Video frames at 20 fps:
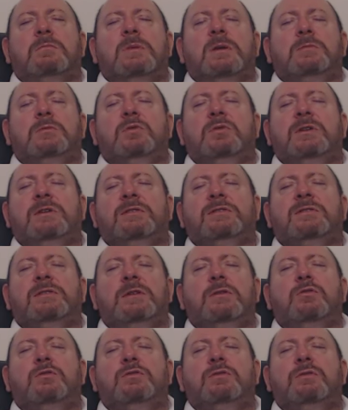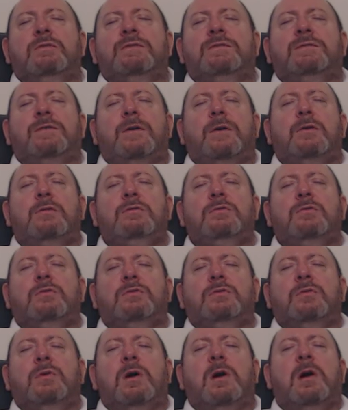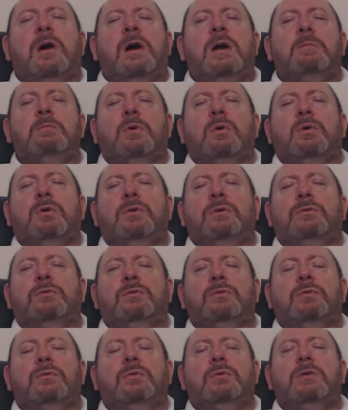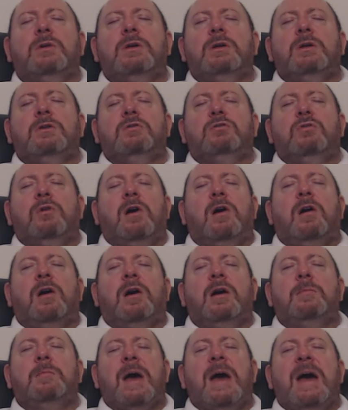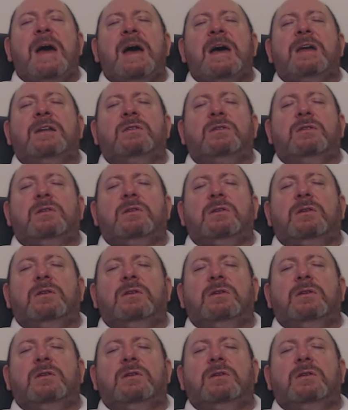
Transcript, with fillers: Maybe you're listening on your phone or your iPod or your iPad.